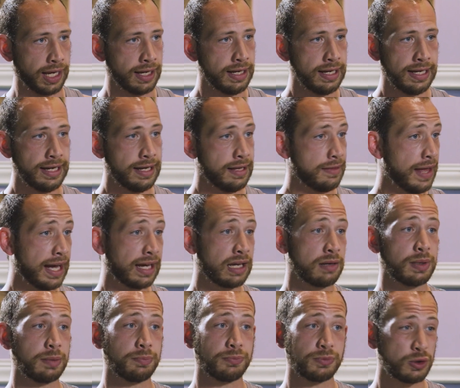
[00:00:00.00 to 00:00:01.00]
away.
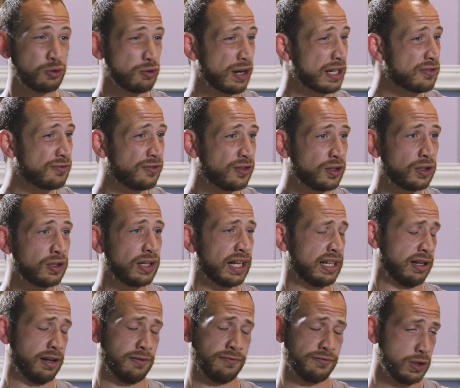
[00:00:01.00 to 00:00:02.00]
That can be
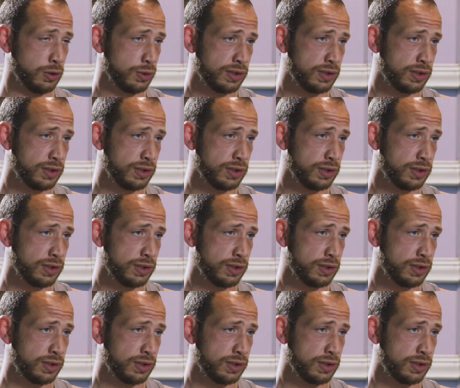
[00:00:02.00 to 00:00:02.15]
stressful and